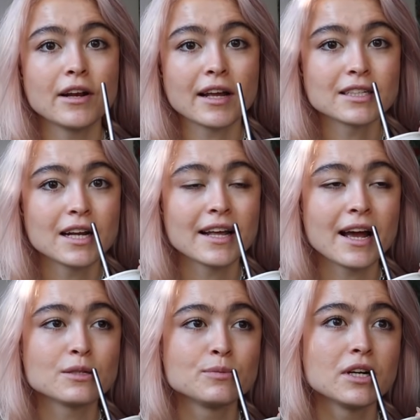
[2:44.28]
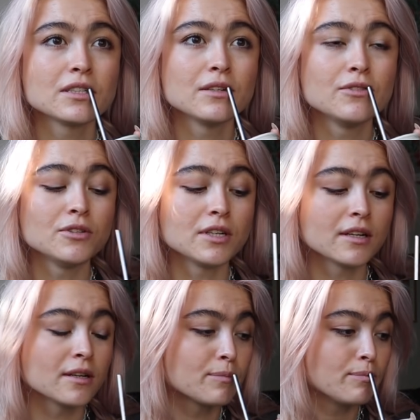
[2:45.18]
feel like it's slightly counterproductive
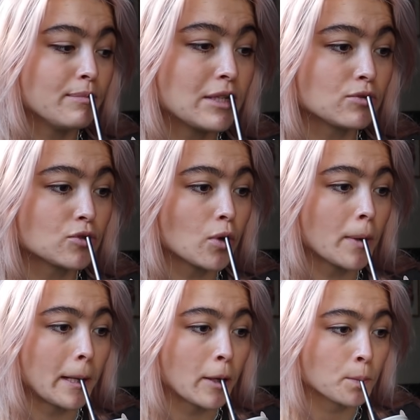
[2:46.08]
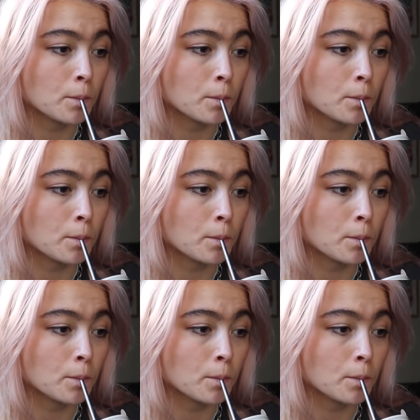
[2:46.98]
using a metal straw in a